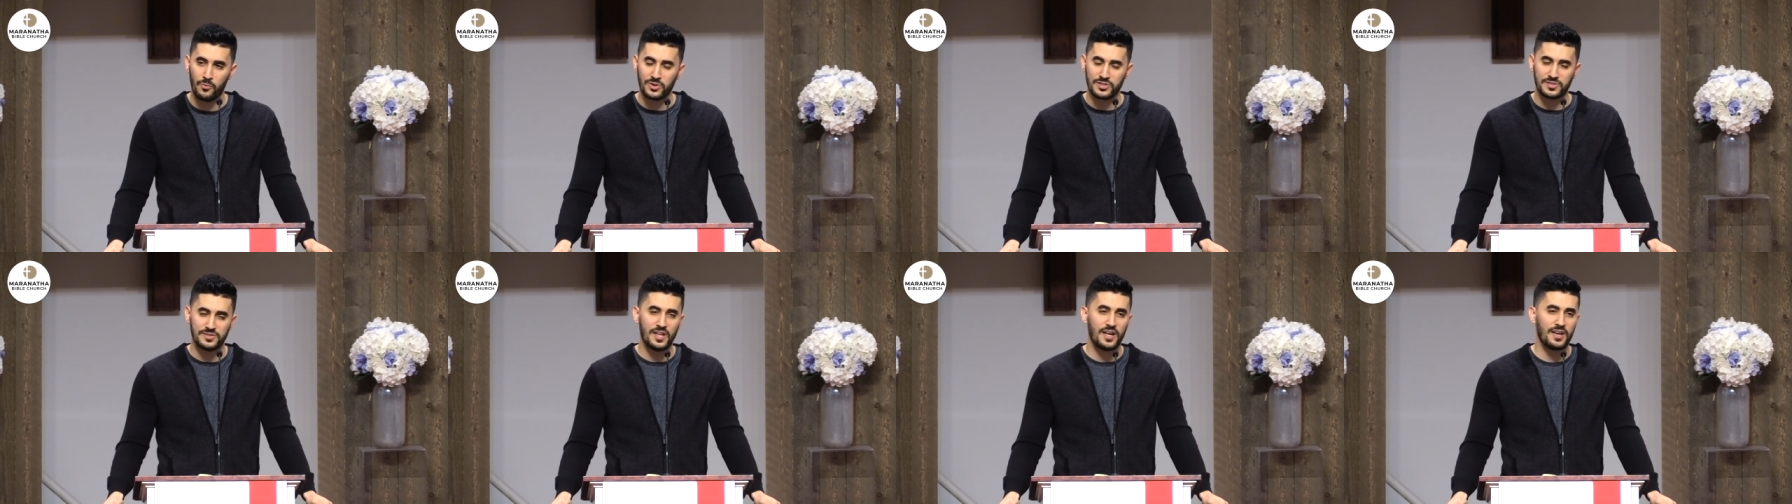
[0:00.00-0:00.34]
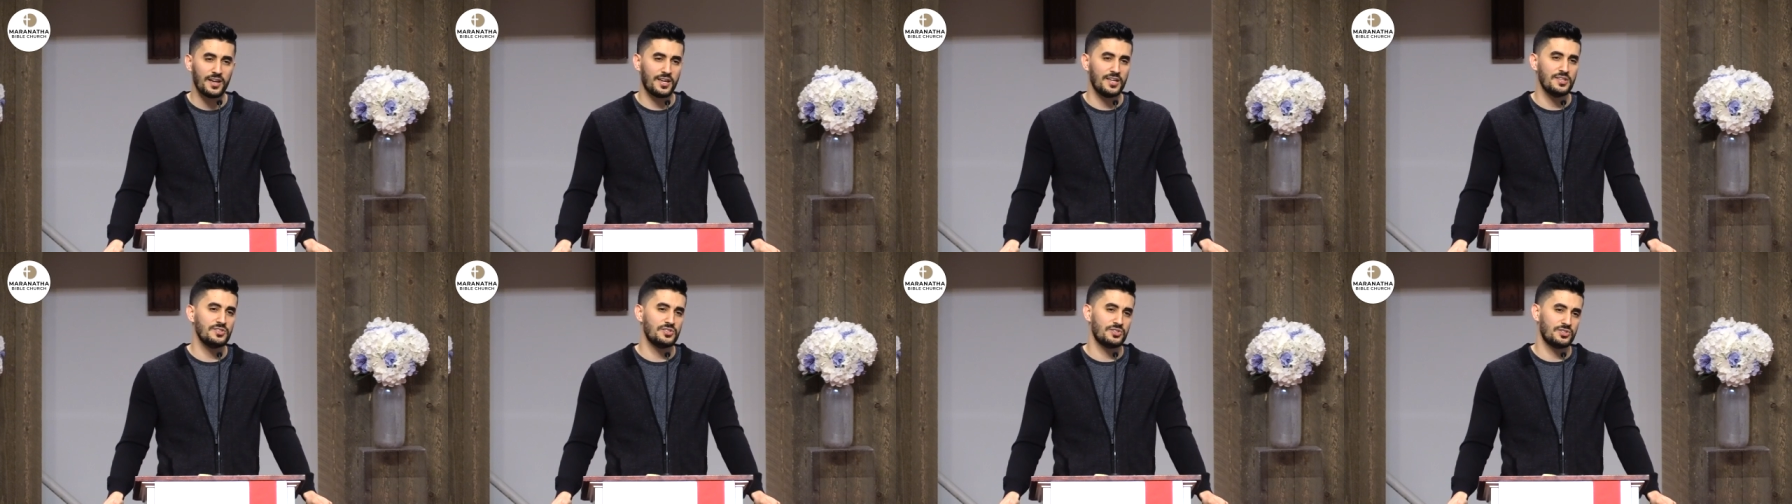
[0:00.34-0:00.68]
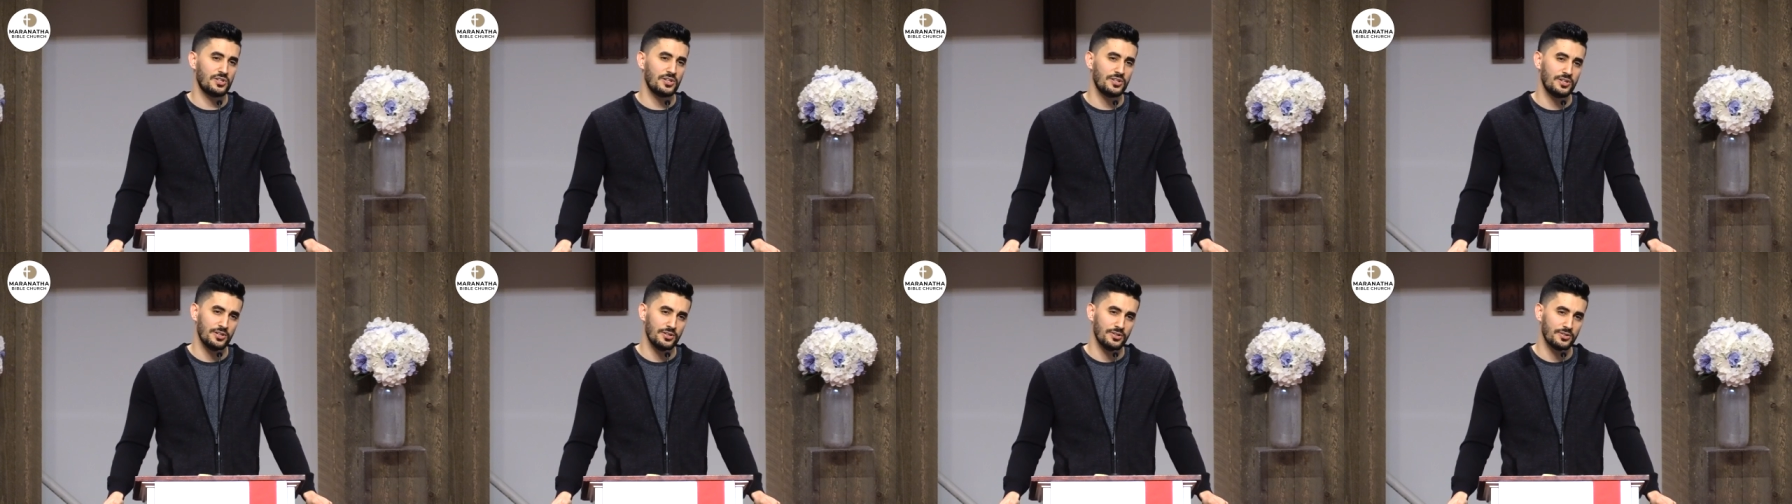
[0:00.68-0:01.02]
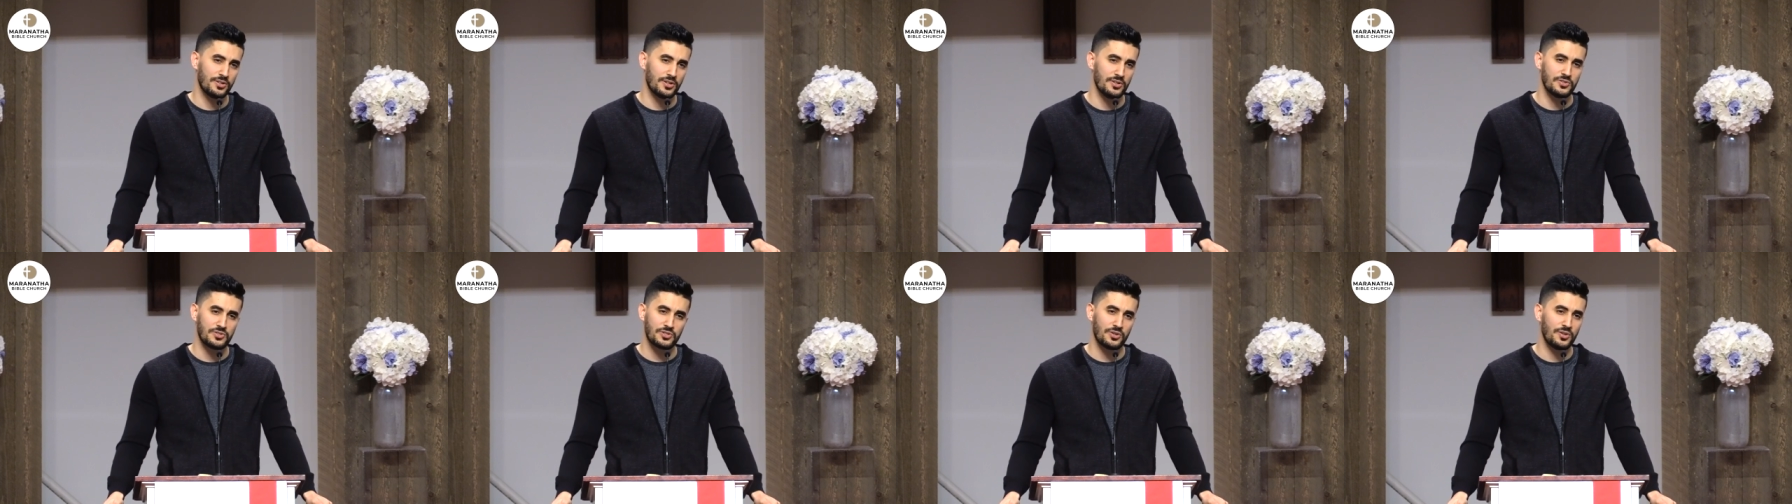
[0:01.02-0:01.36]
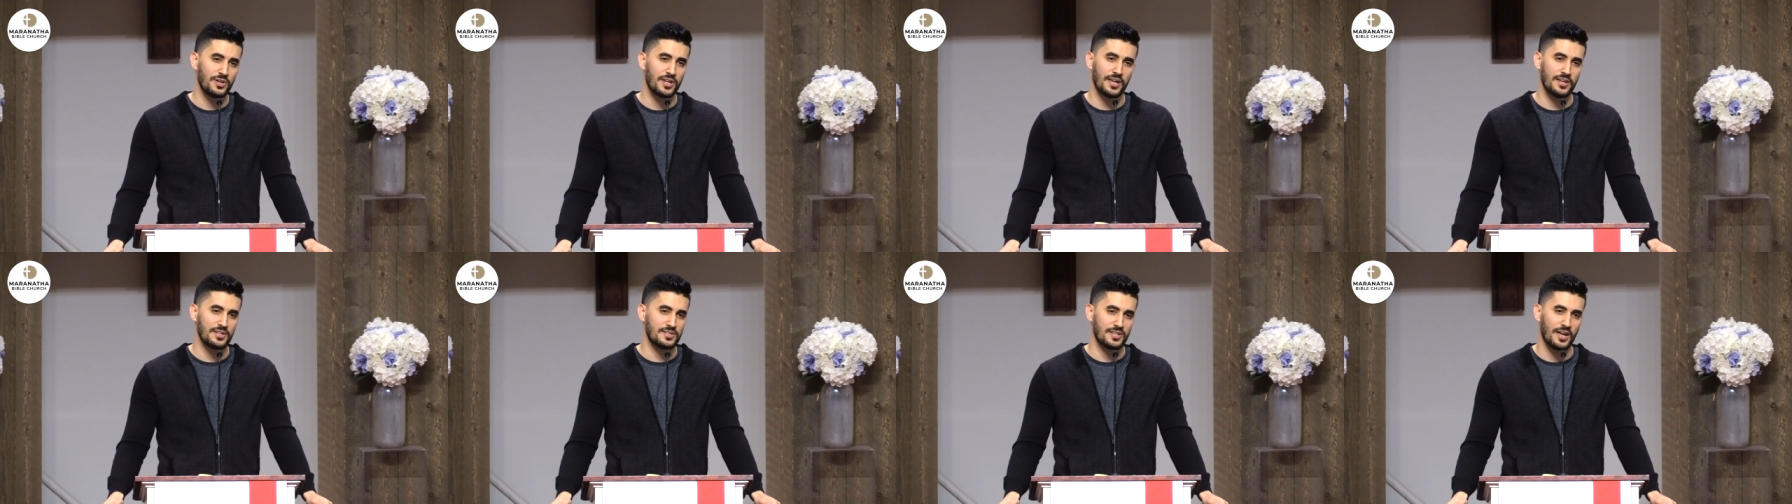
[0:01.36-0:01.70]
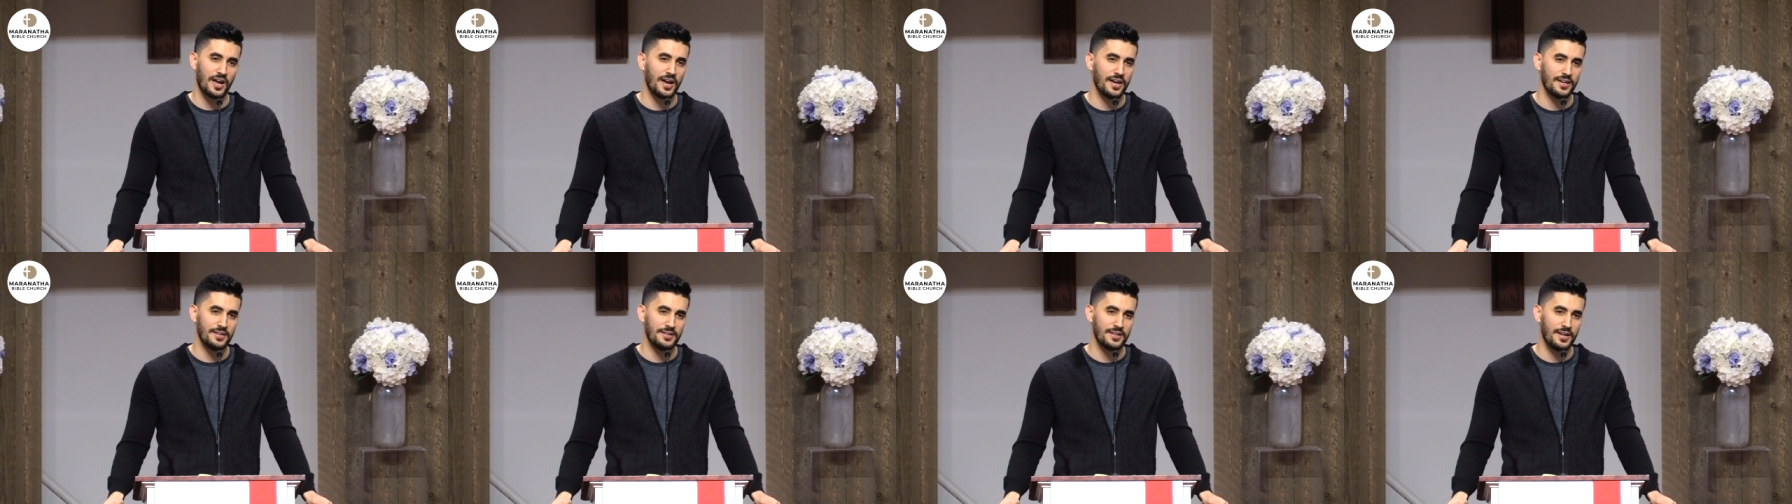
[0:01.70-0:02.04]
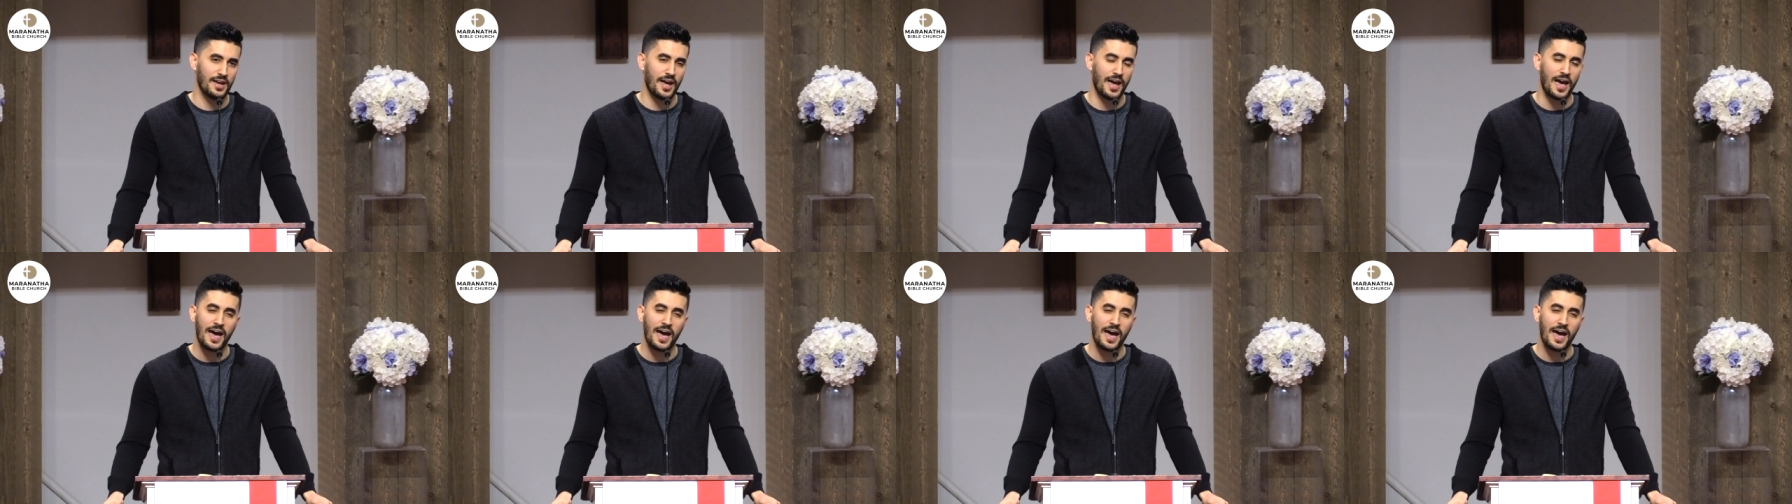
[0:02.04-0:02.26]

was not considered concerning his height,